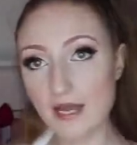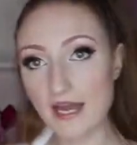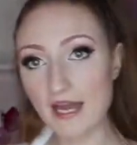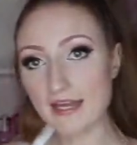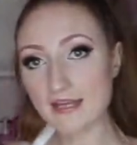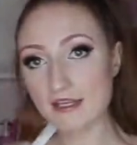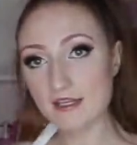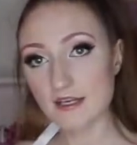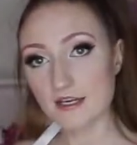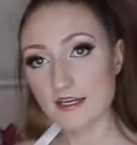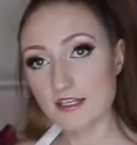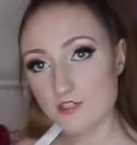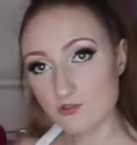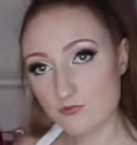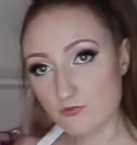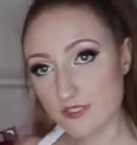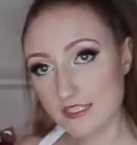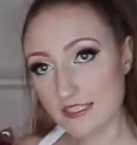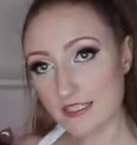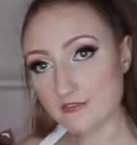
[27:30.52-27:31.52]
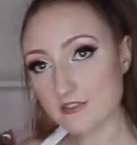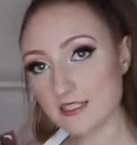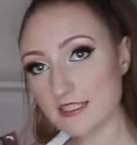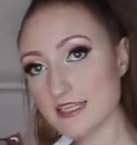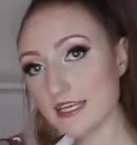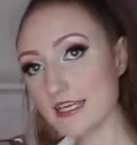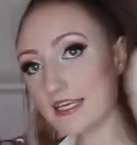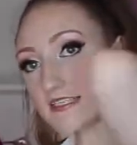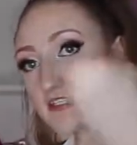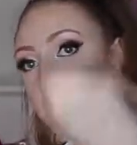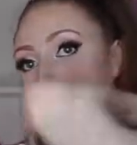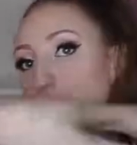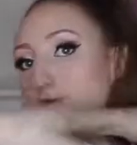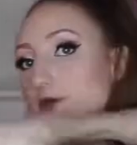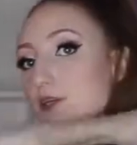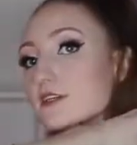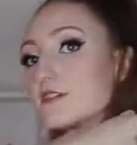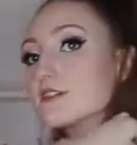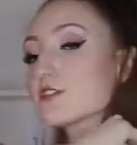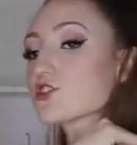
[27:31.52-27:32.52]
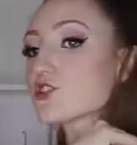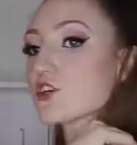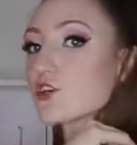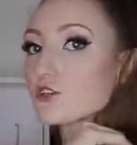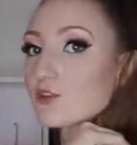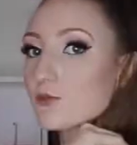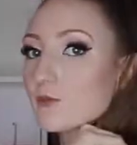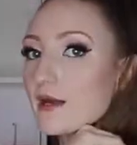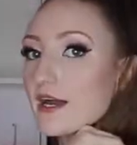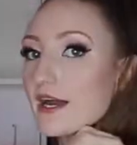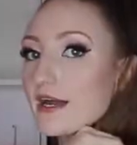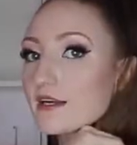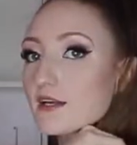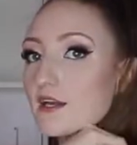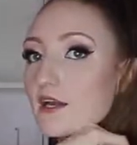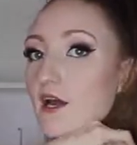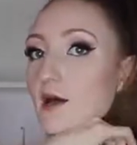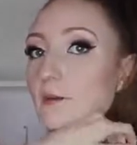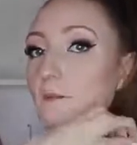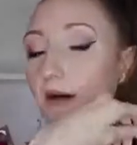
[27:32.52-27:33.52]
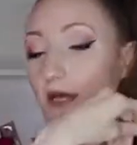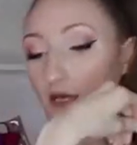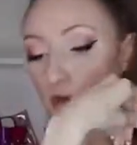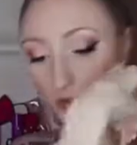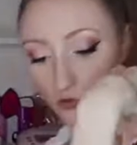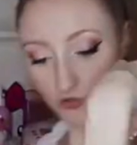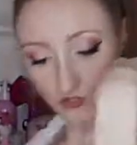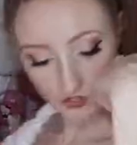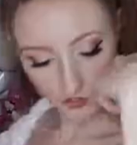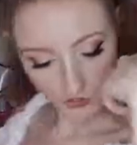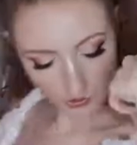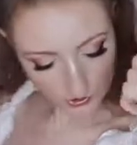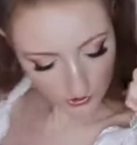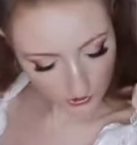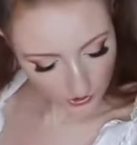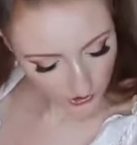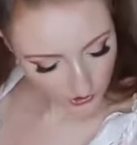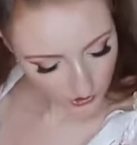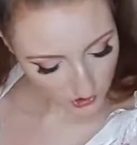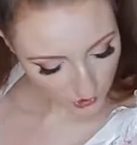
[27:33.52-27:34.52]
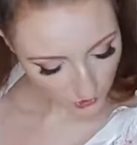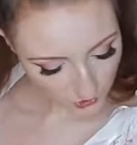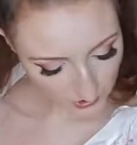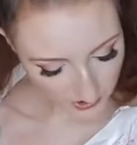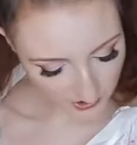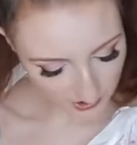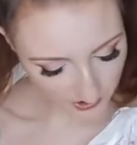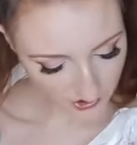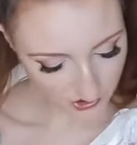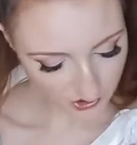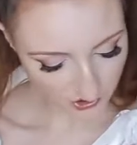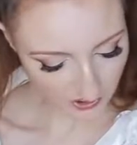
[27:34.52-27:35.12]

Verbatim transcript: bag. It's really, really easy to wear as a shoulder bag, but also you can shorten the